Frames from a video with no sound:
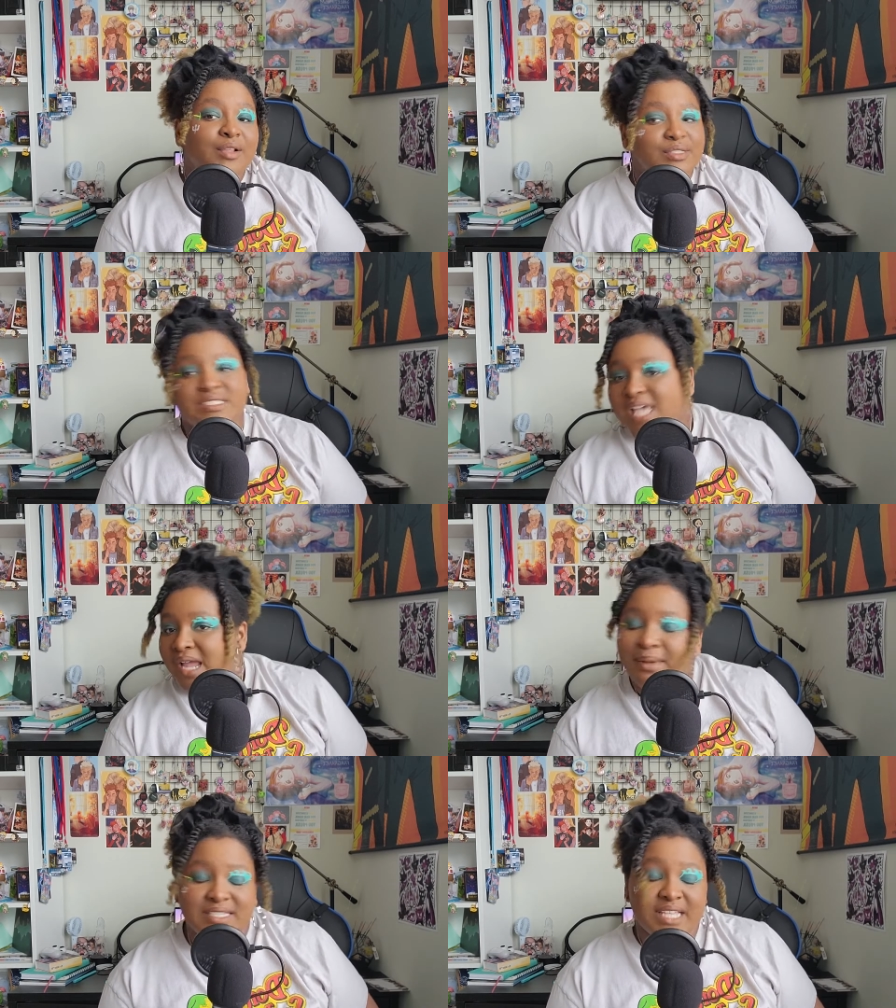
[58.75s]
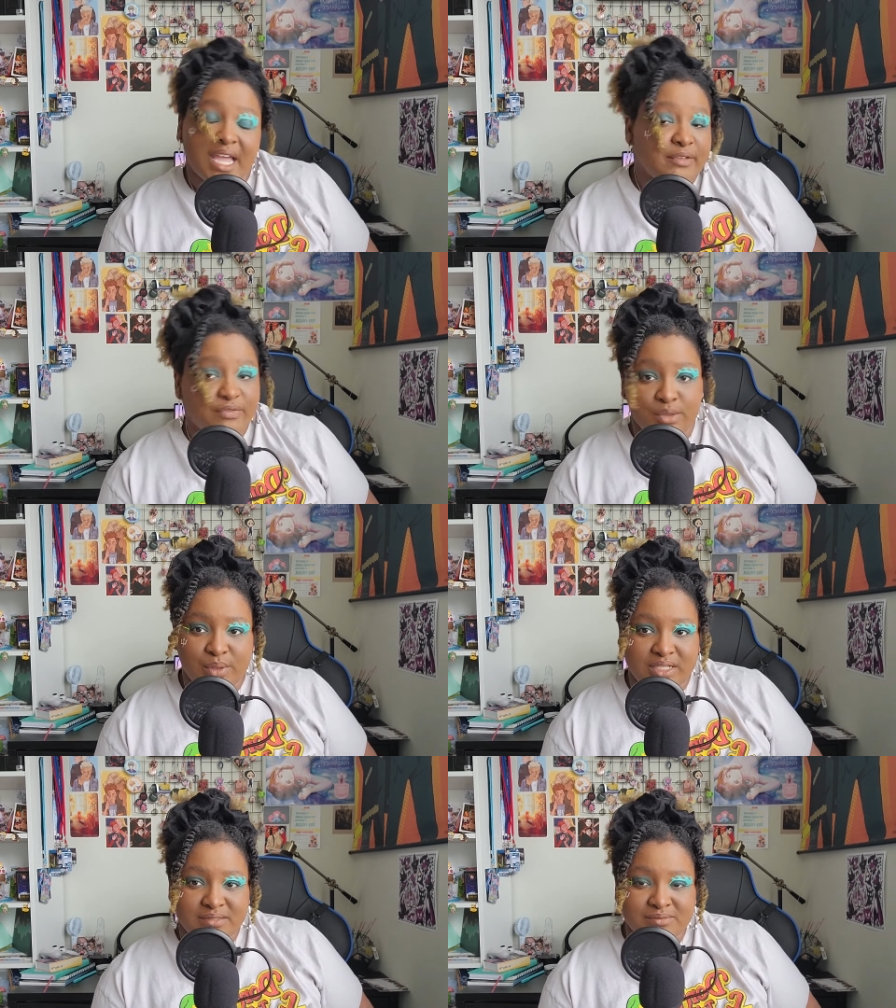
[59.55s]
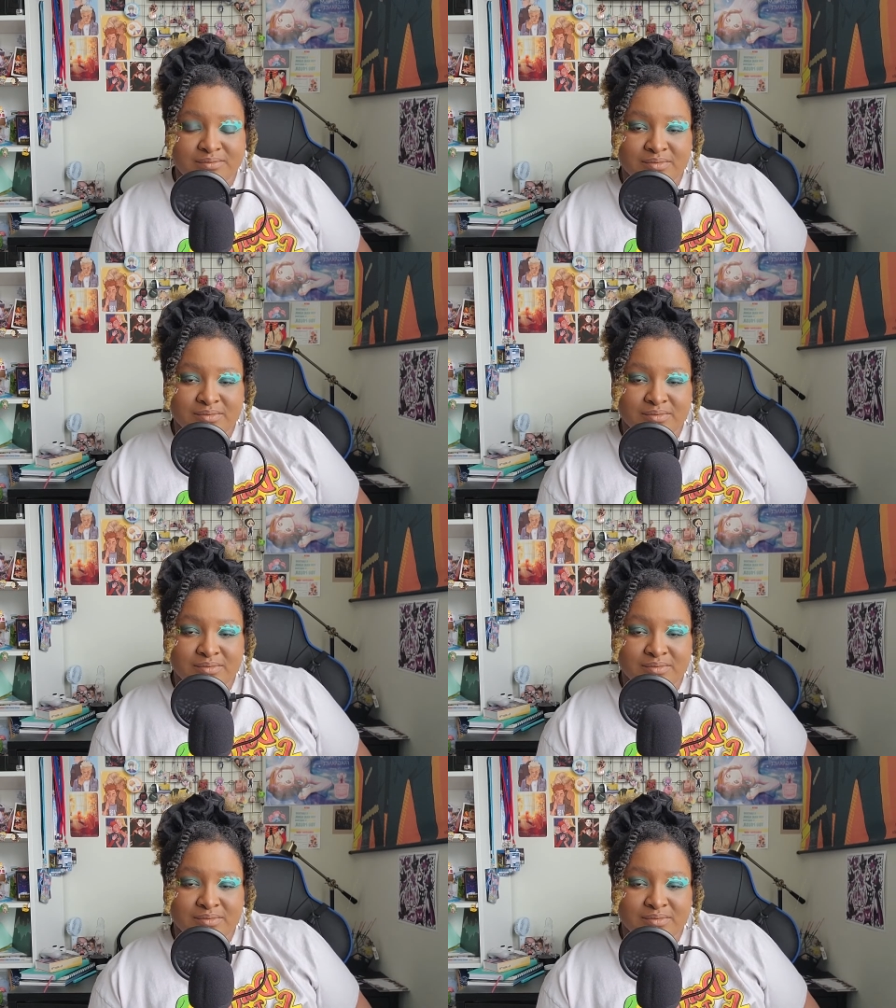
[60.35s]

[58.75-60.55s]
little side by side, if you will.